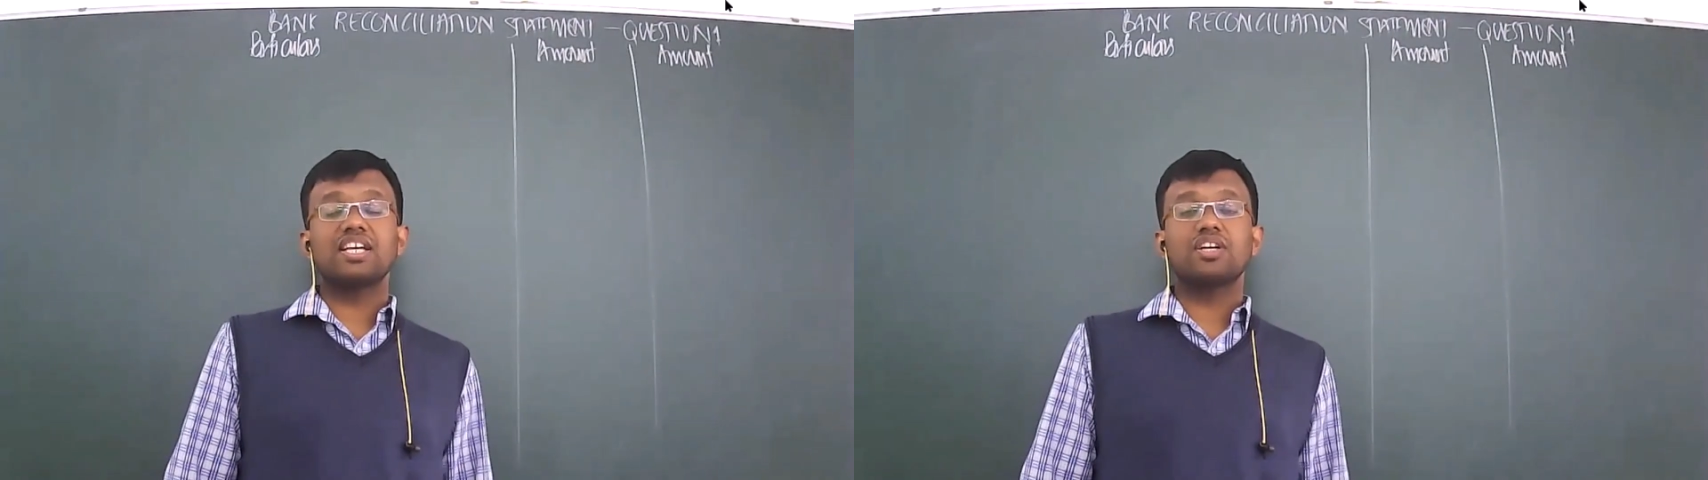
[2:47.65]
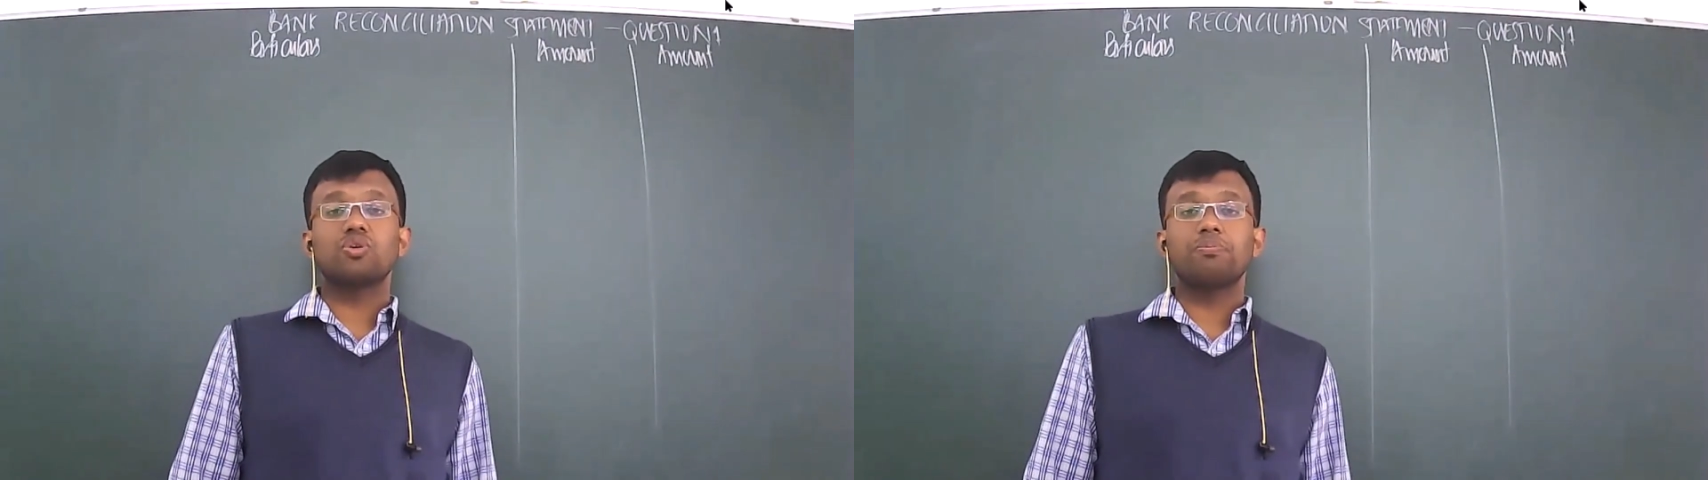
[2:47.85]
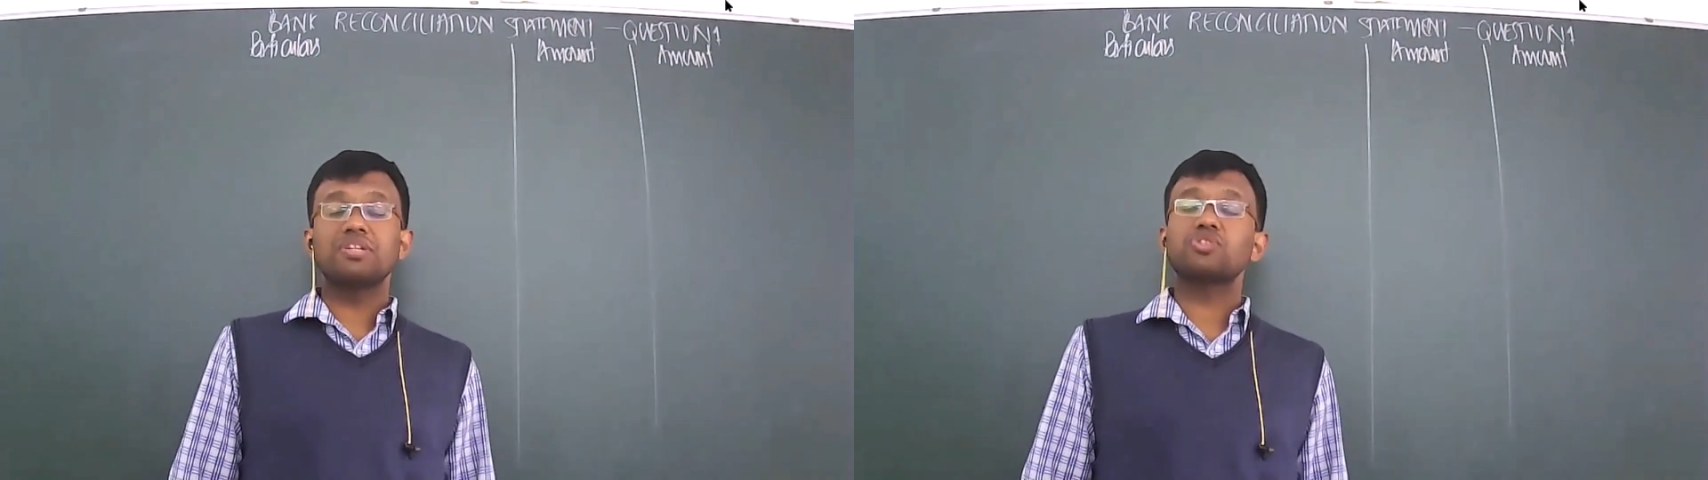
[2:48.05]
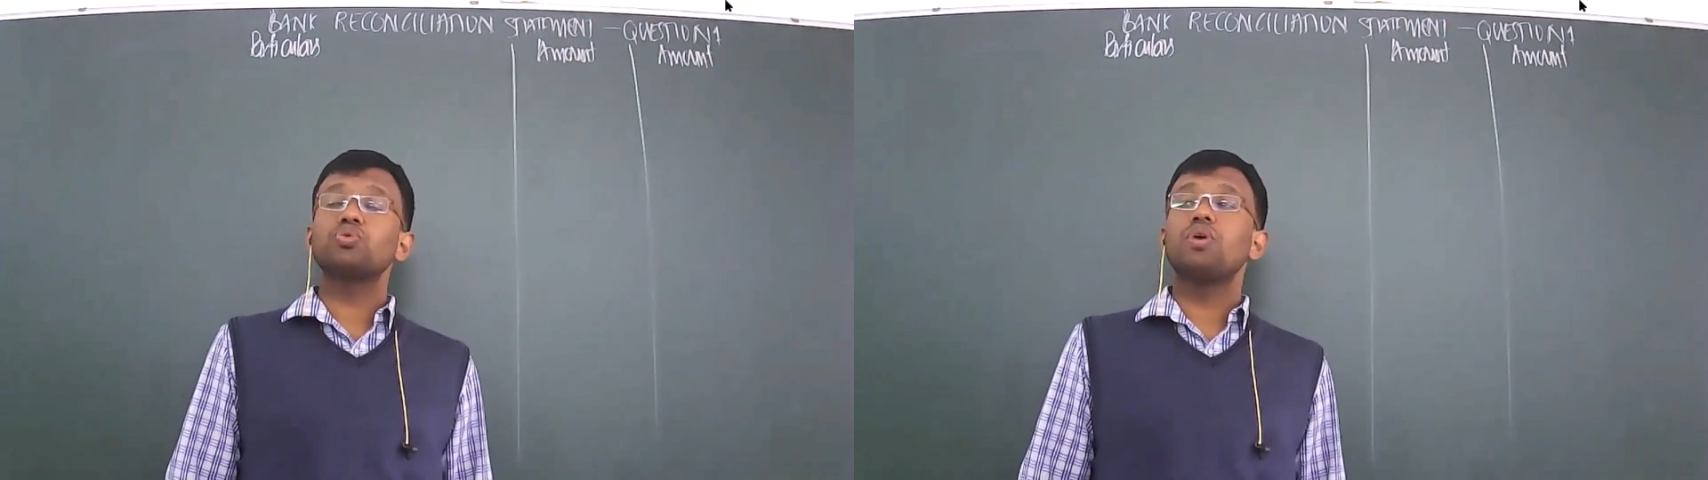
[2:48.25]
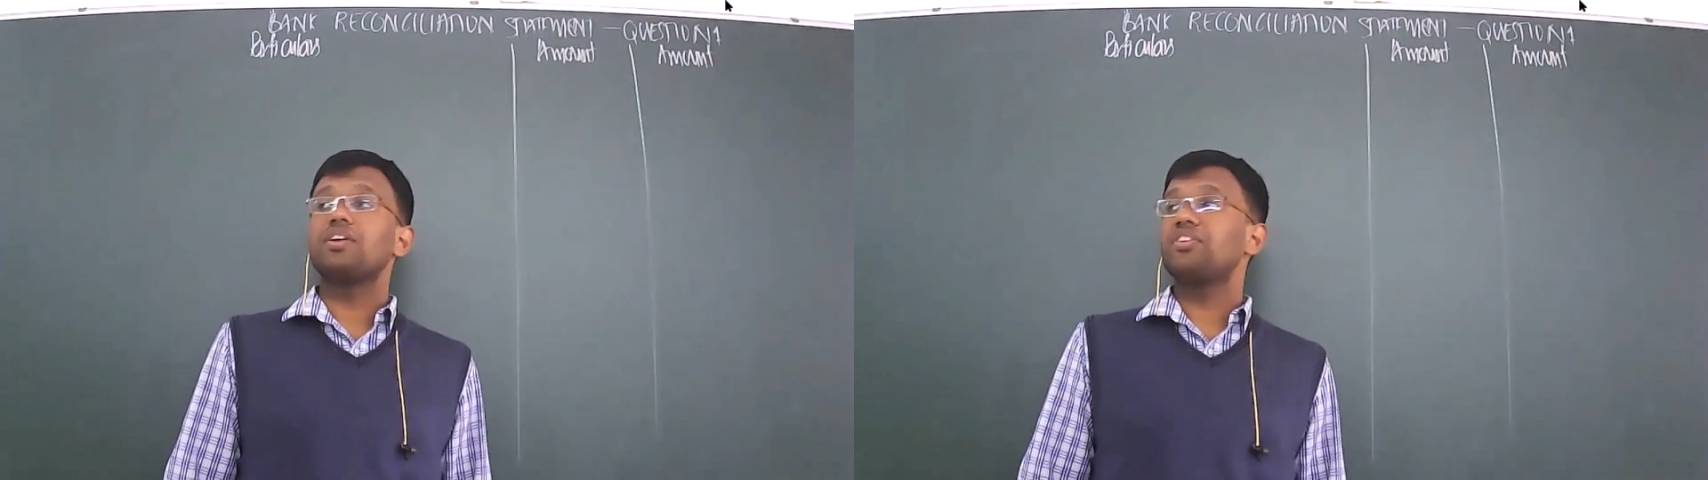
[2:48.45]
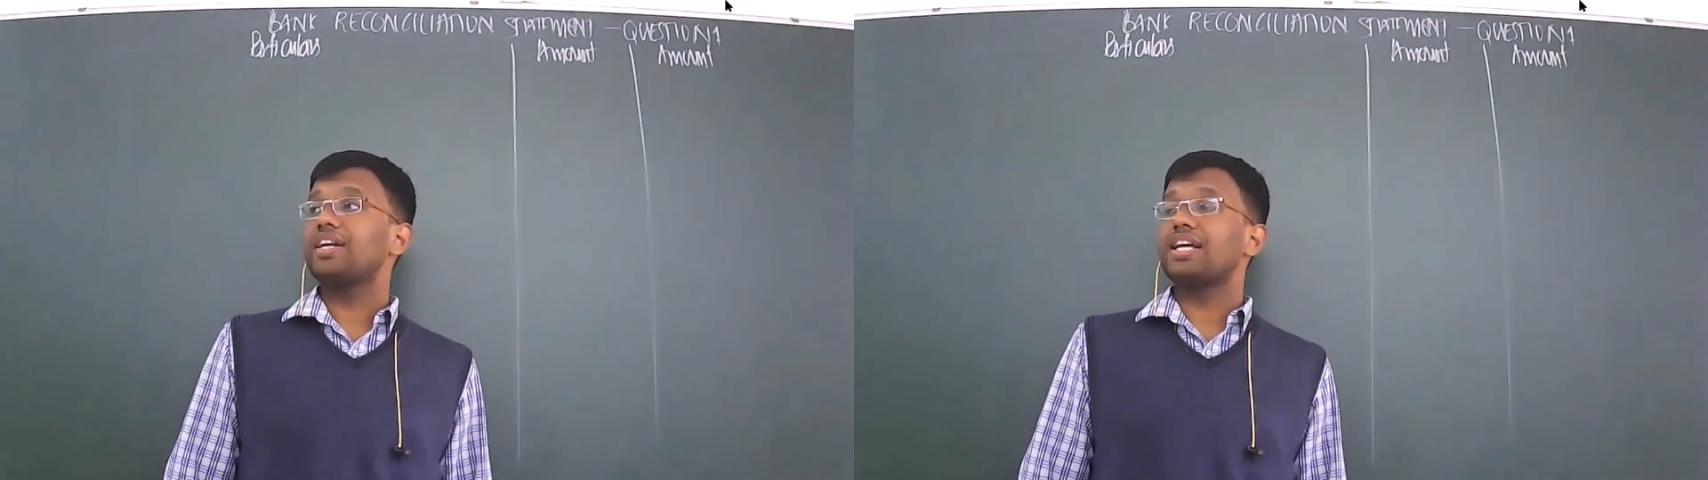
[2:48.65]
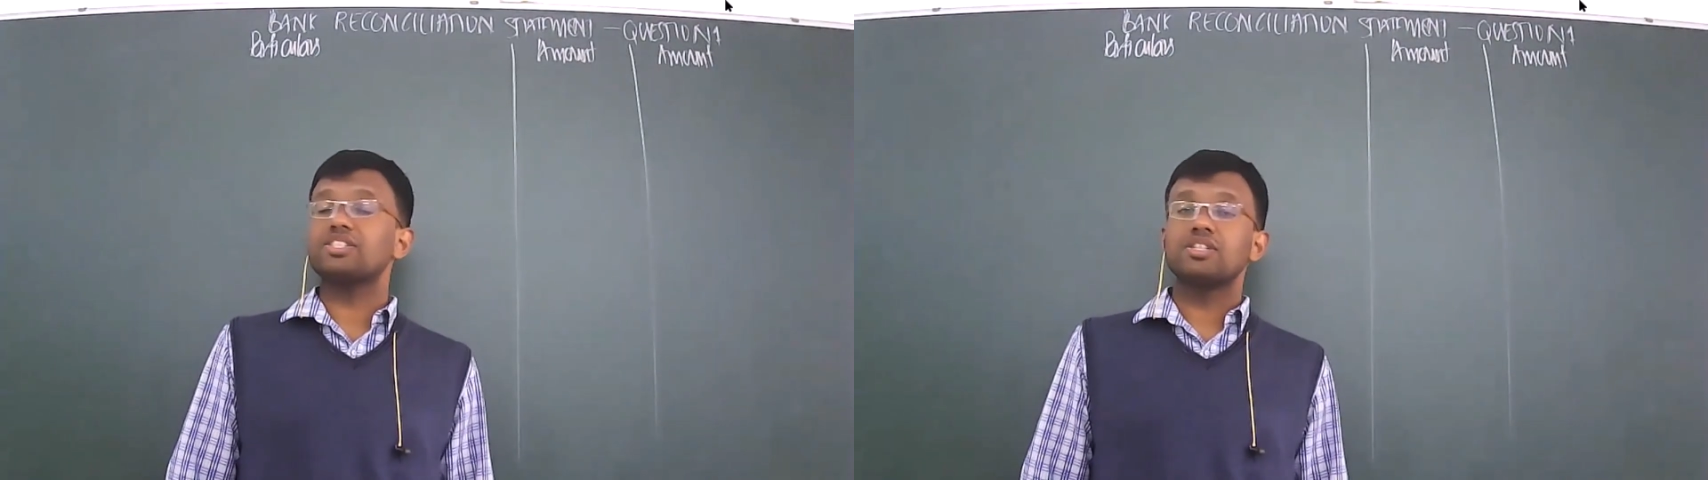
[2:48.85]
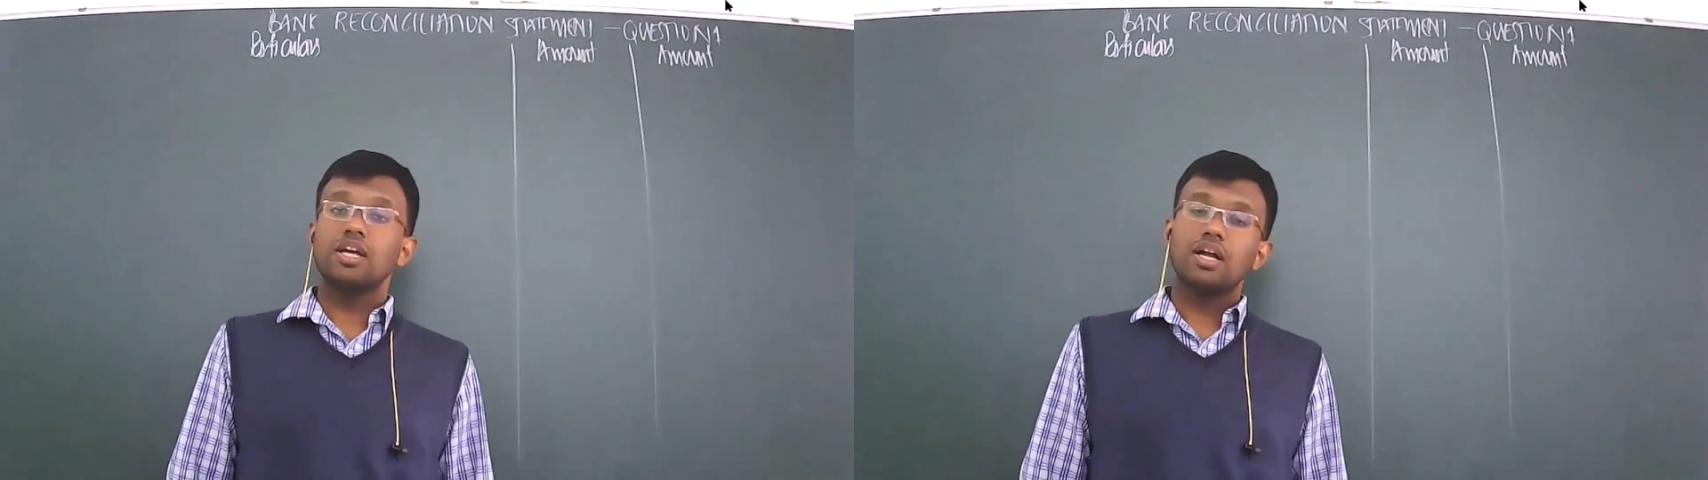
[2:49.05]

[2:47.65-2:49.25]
taken rupees 200 as